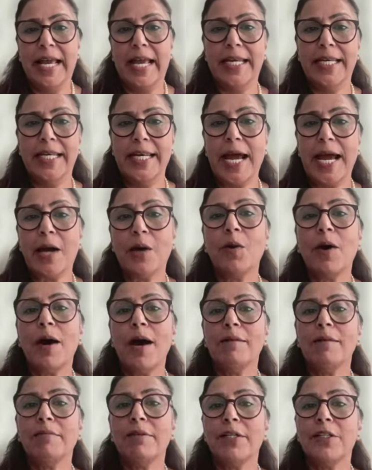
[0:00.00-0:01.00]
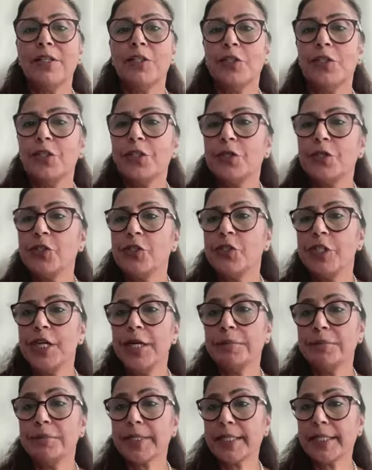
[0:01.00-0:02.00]
And now I will introduce
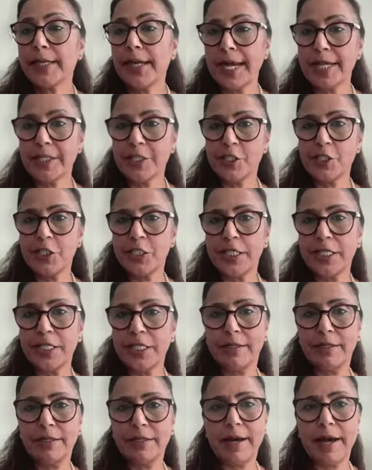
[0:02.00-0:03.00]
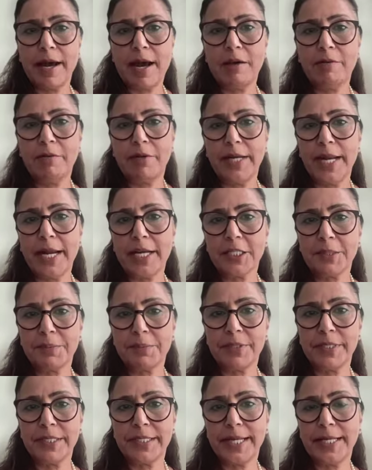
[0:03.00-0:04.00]
James Clanchy, our next
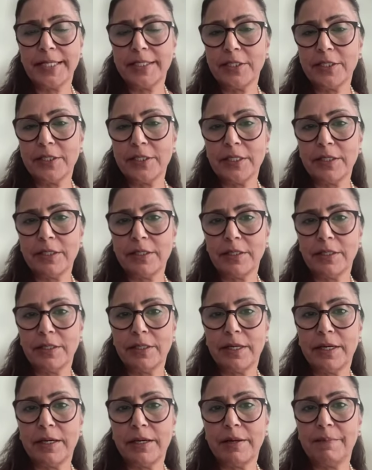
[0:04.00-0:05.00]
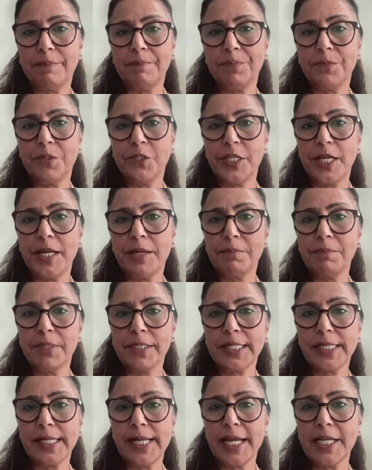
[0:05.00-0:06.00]
presenter. James
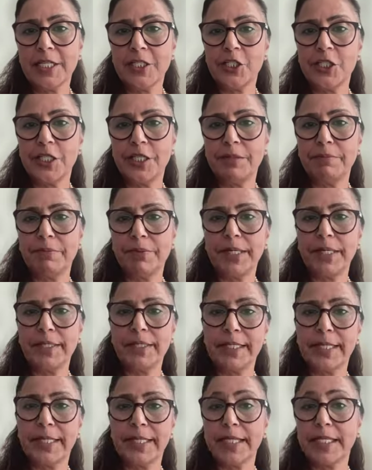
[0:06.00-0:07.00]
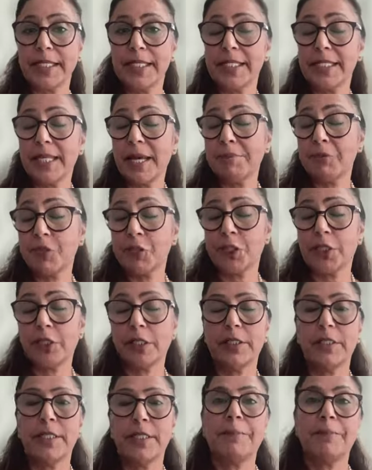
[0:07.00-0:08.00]
Clanchy brings an
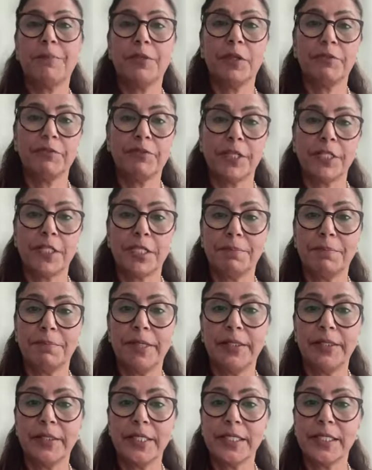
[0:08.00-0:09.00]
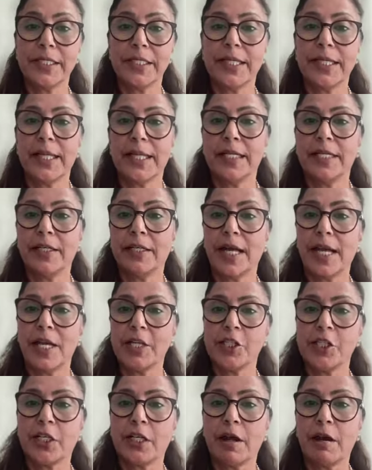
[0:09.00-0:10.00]
exceptional depth of experience in
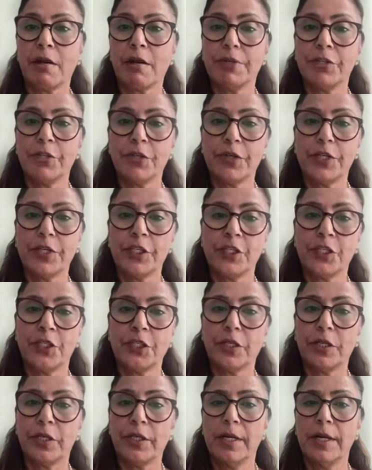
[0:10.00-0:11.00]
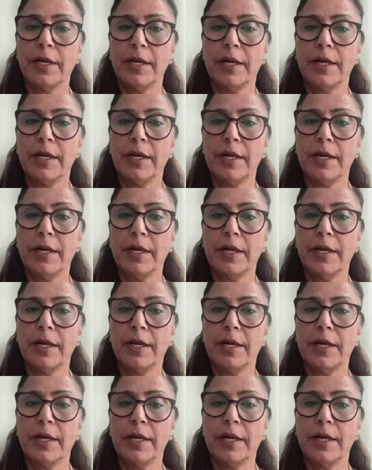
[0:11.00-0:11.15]
international arbitration